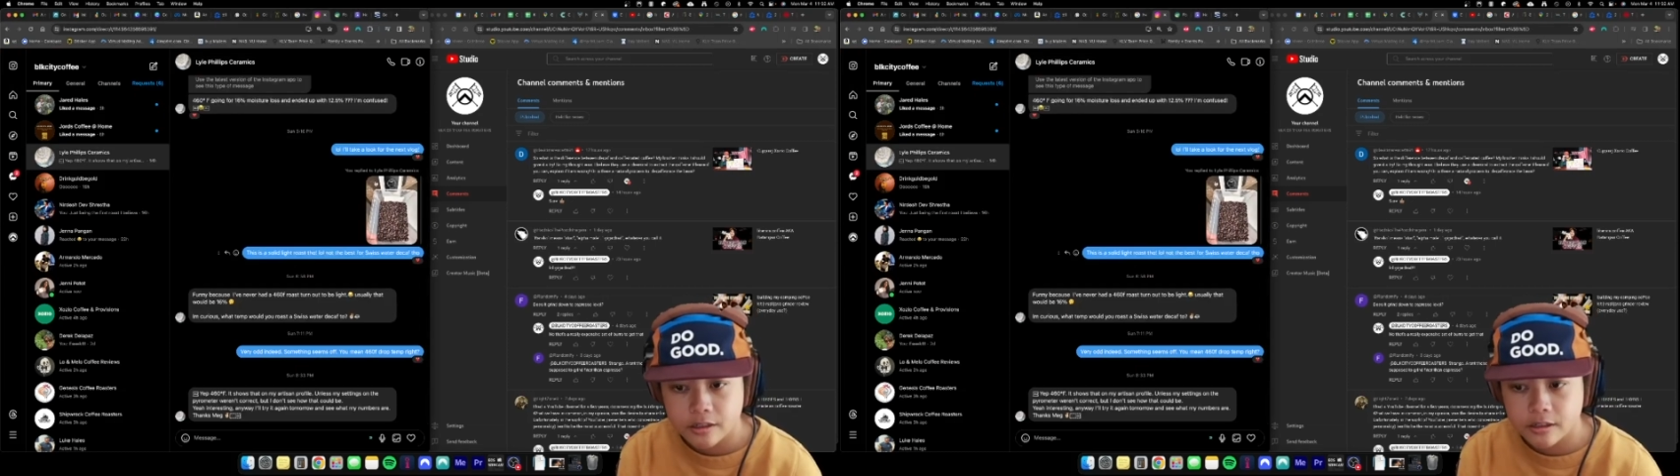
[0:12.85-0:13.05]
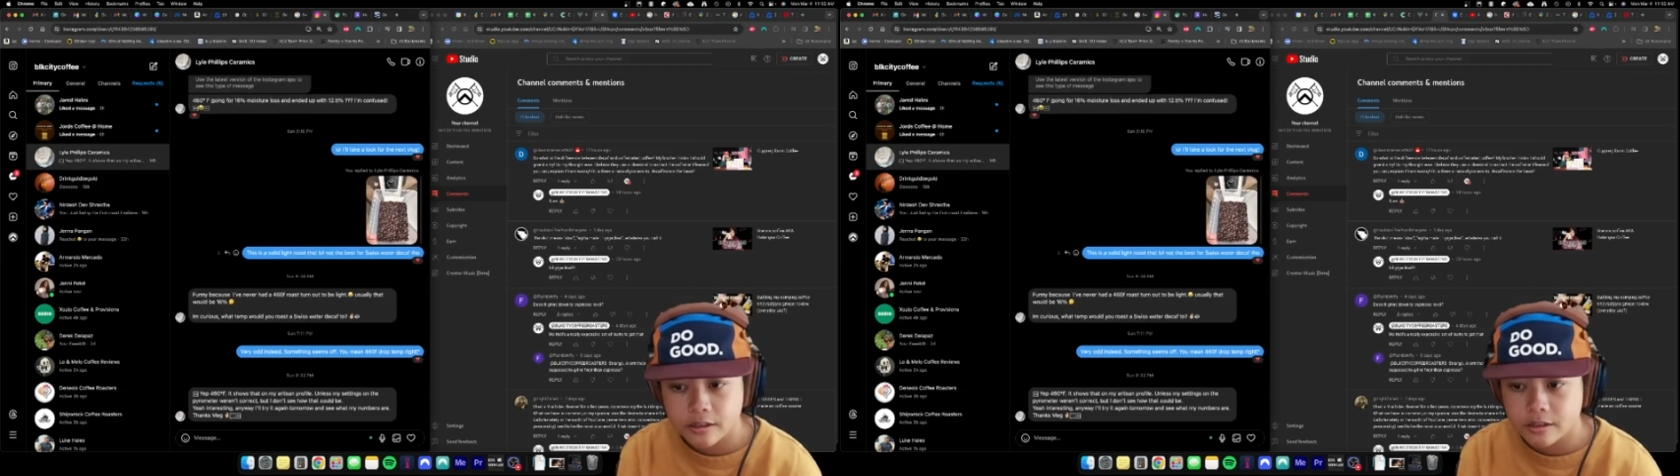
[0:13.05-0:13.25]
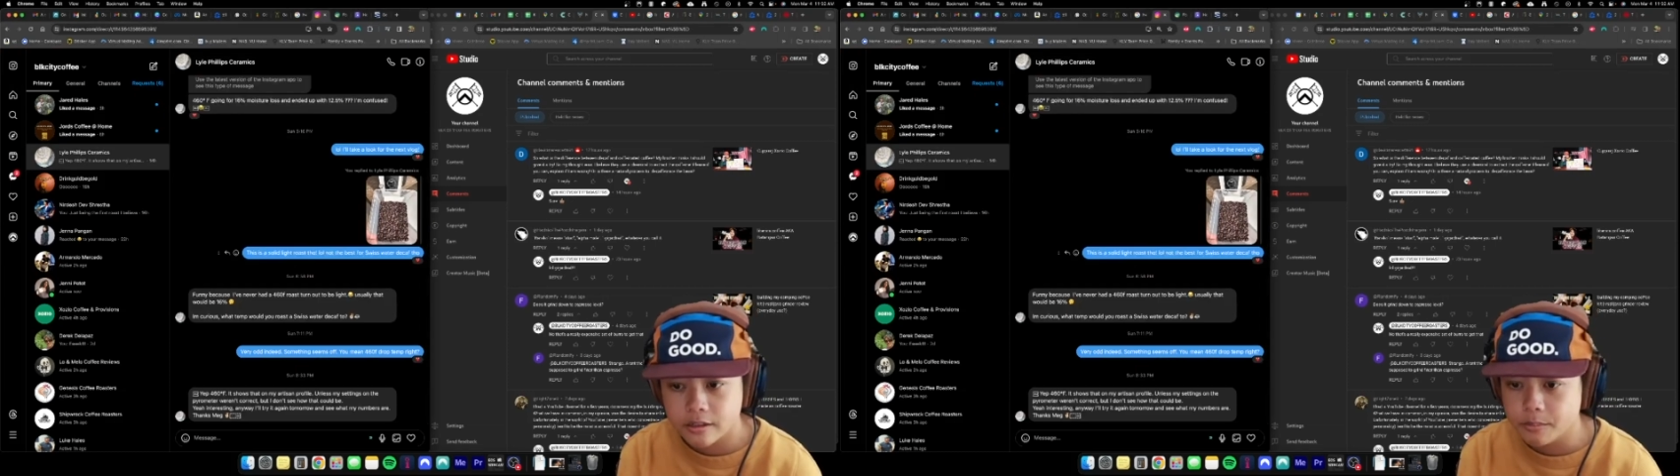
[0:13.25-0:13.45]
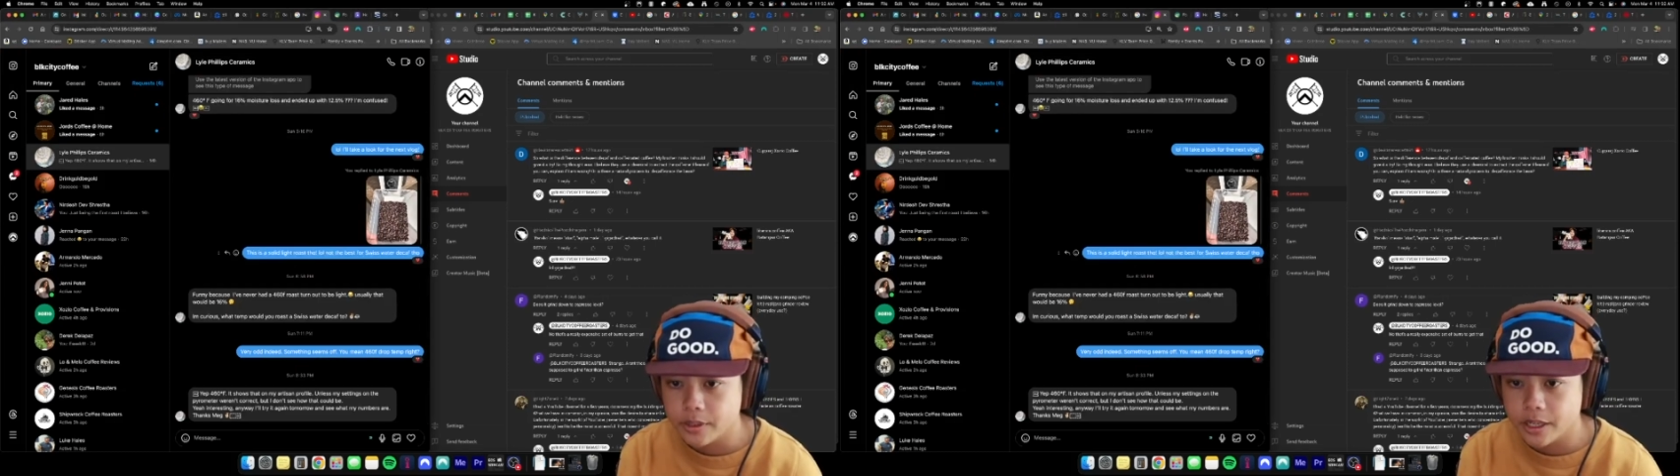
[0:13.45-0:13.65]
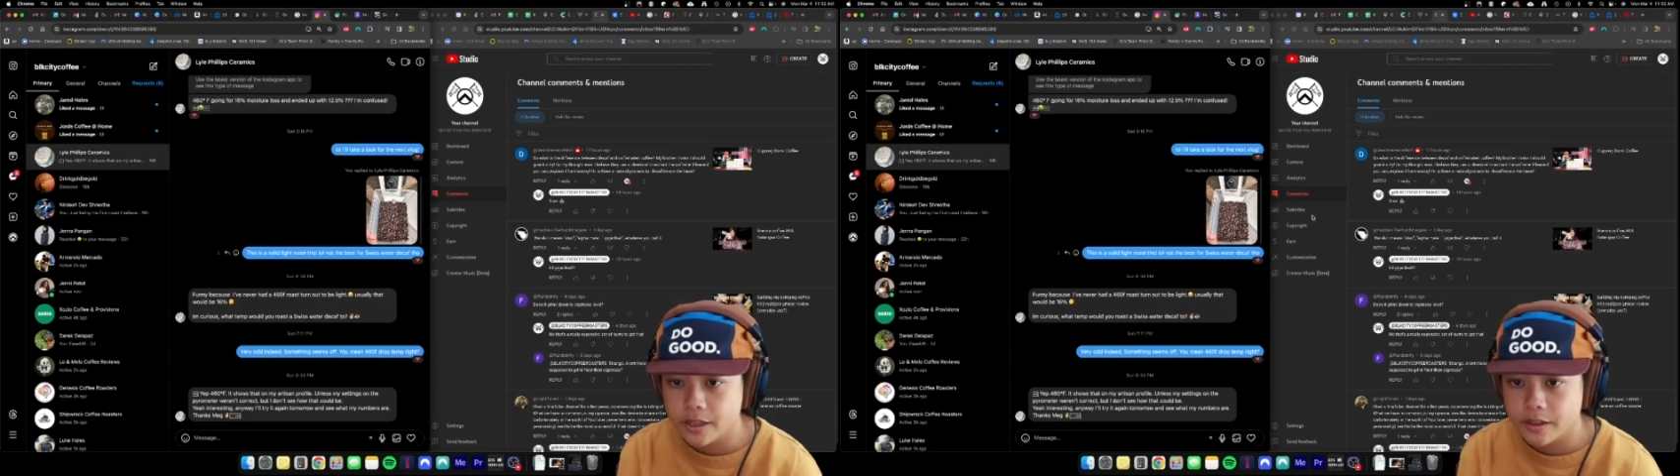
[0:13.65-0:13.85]
and
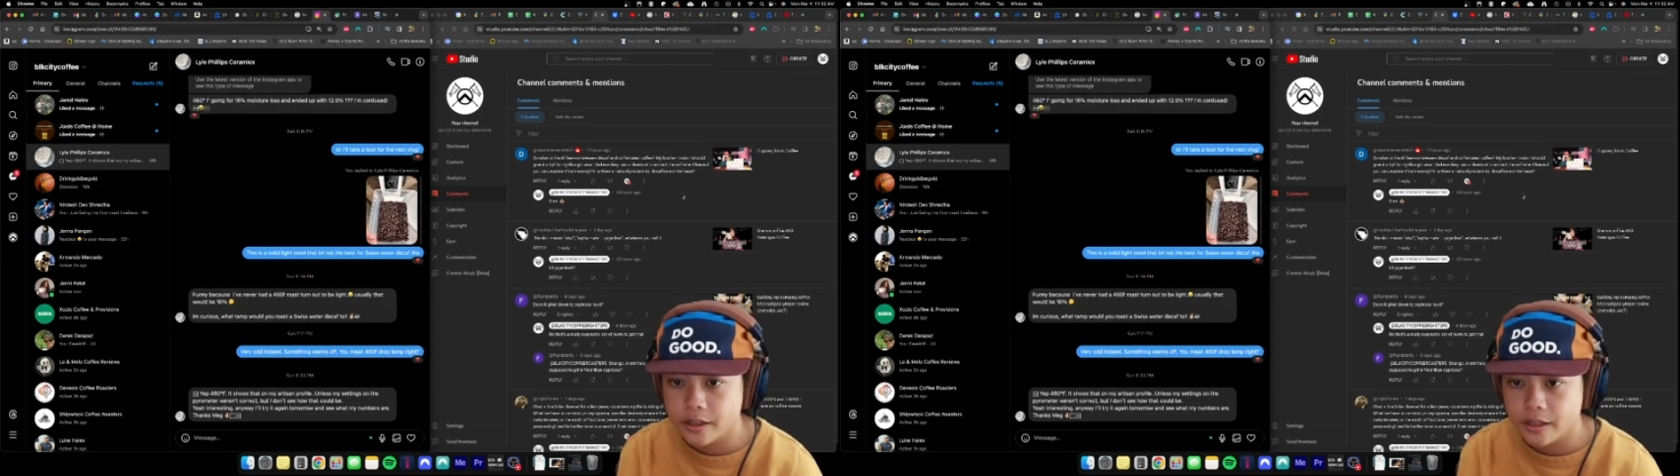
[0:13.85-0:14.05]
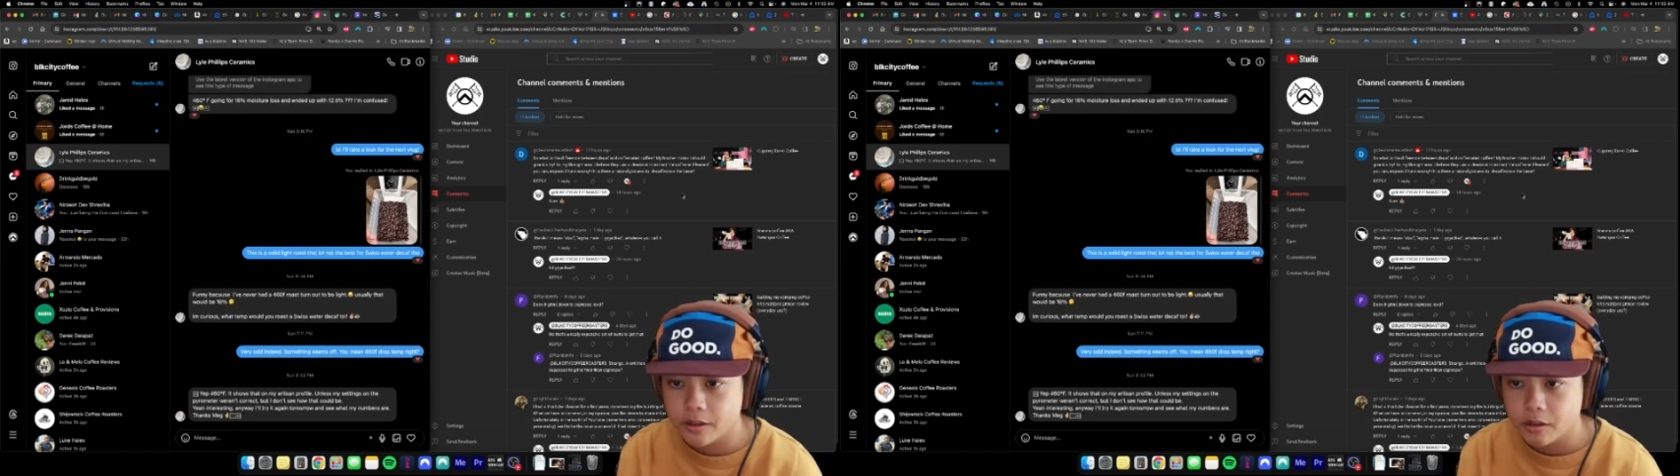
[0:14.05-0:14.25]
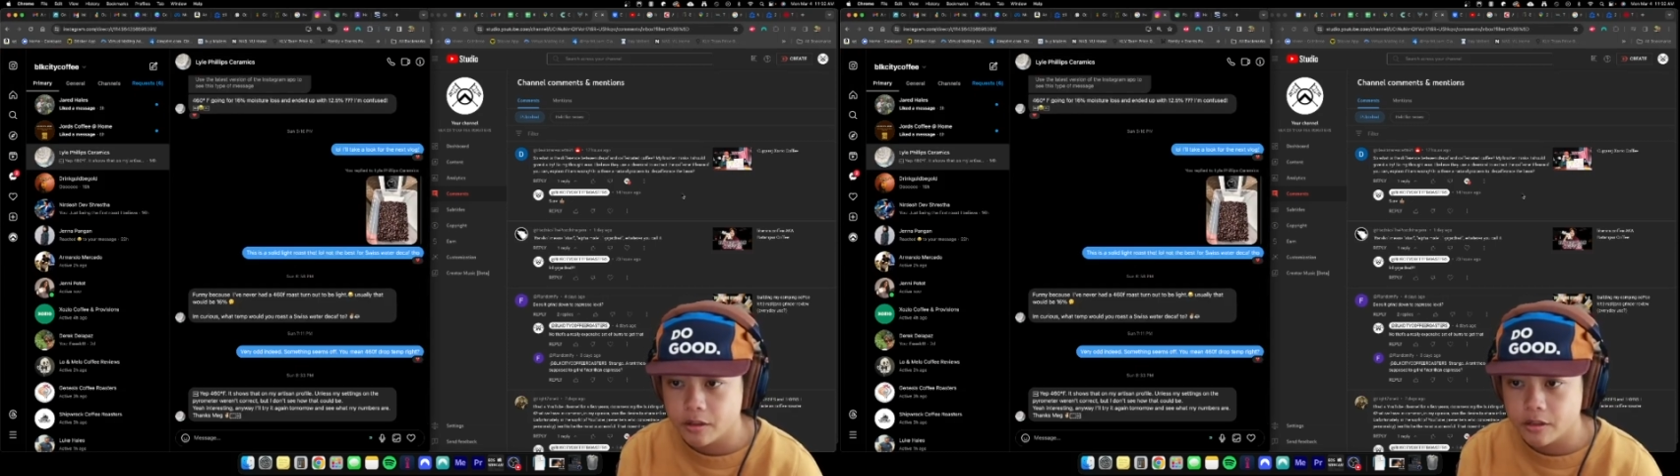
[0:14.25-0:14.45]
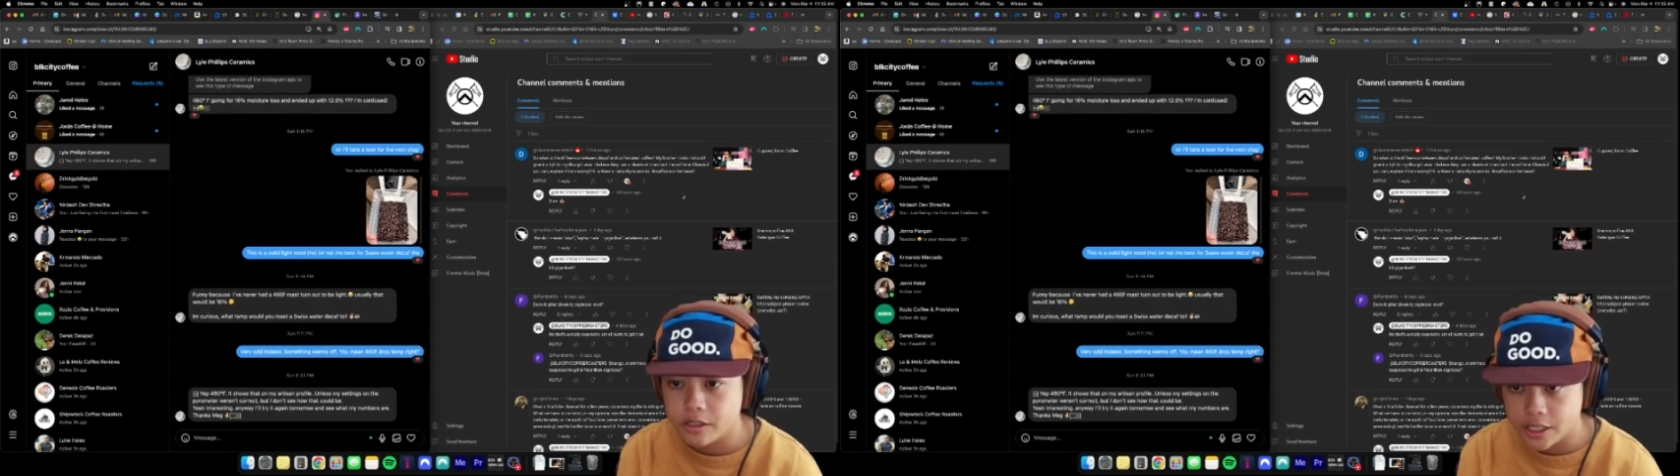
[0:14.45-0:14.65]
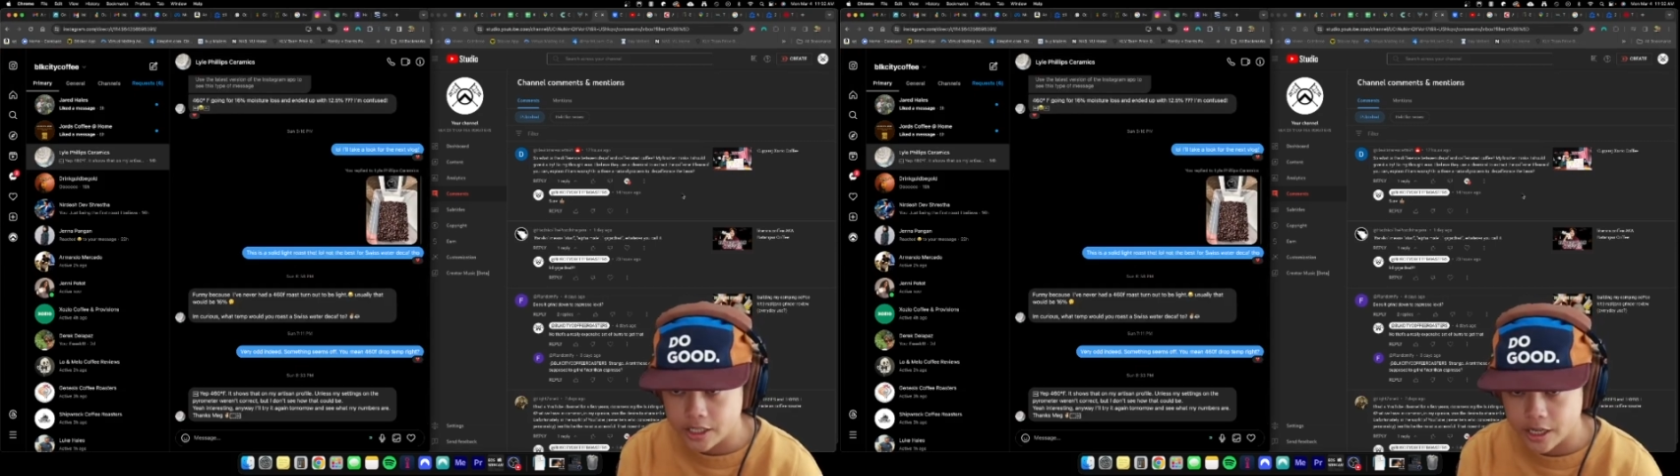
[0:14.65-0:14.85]
then
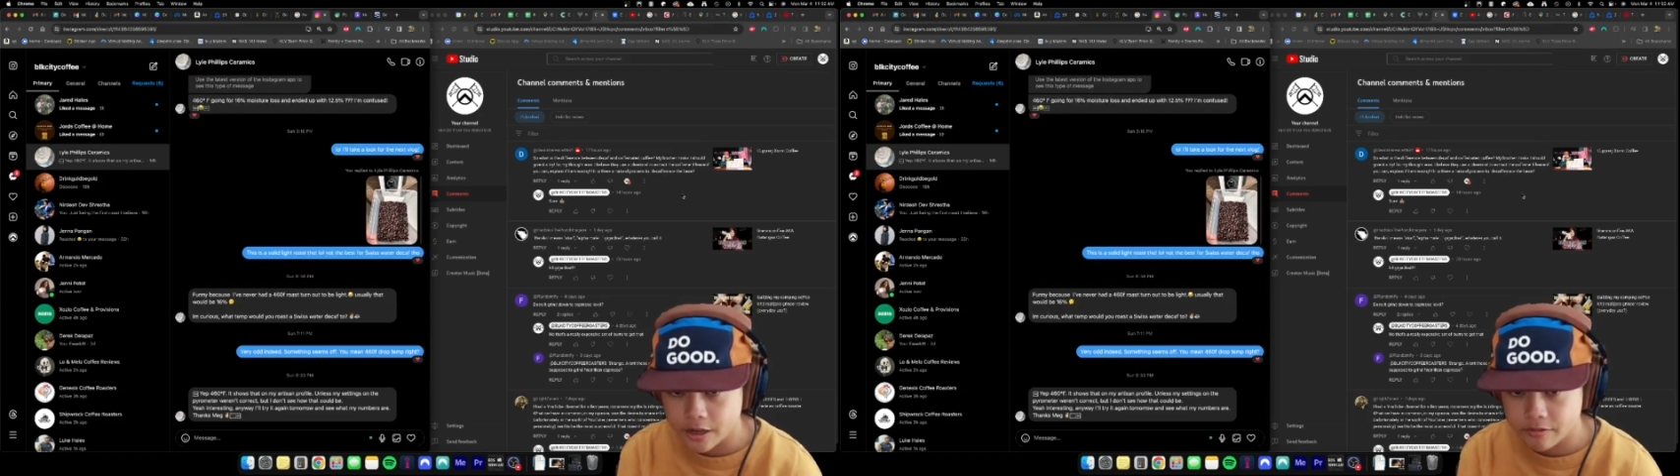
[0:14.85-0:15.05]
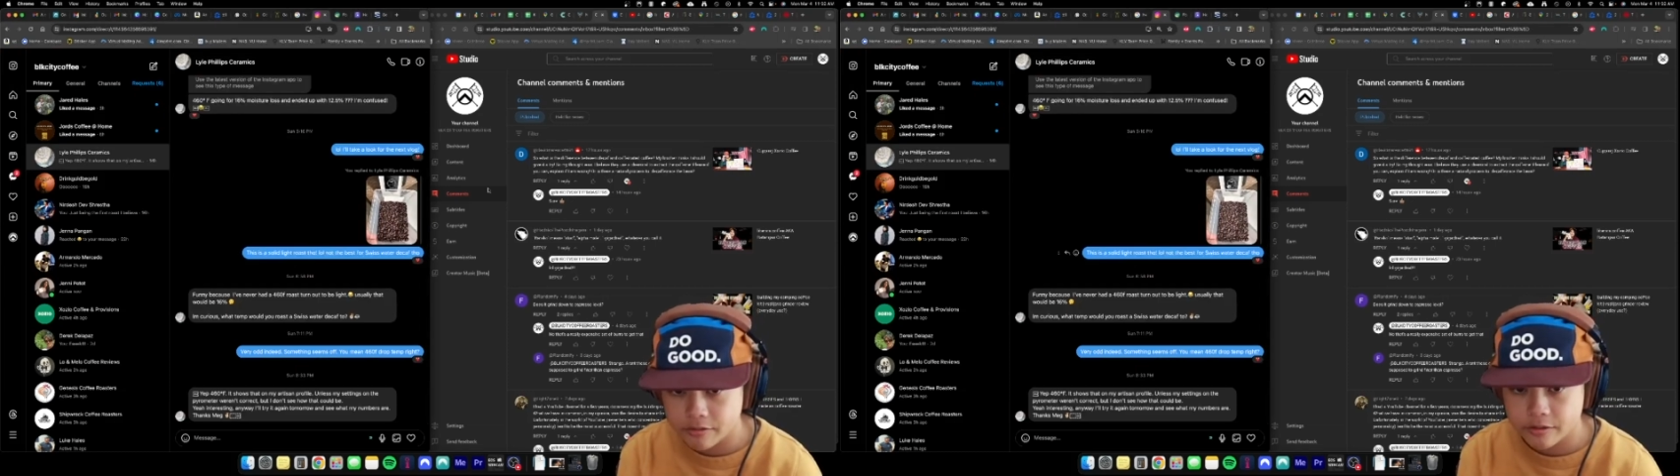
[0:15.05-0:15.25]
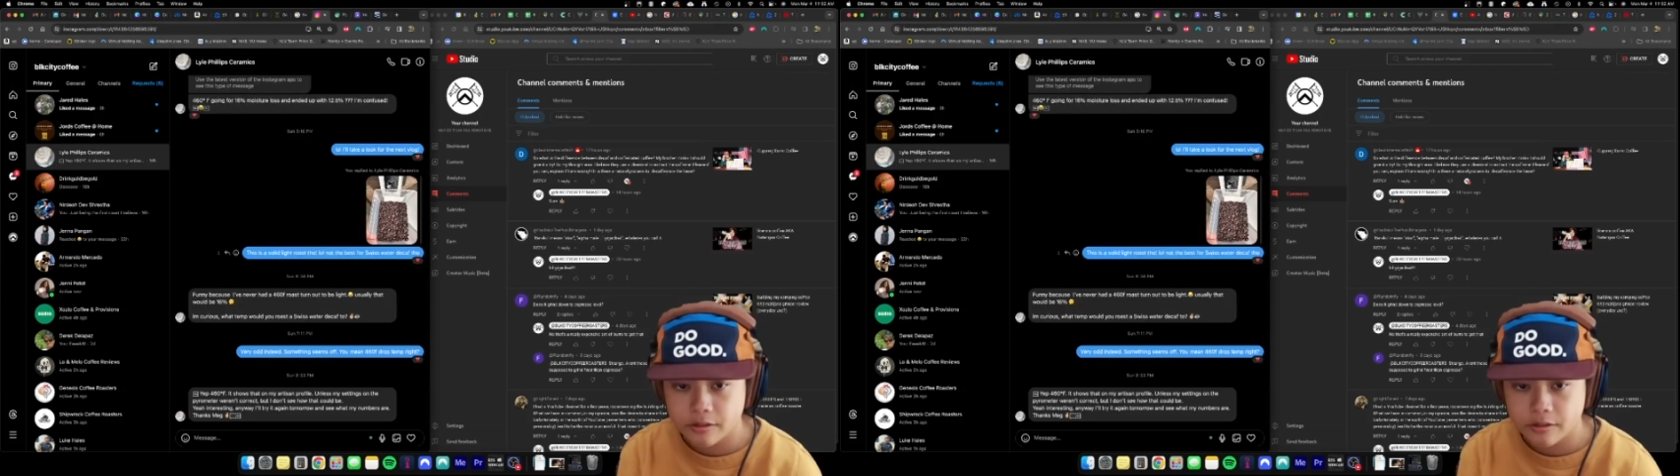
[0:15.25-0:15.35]
decaf.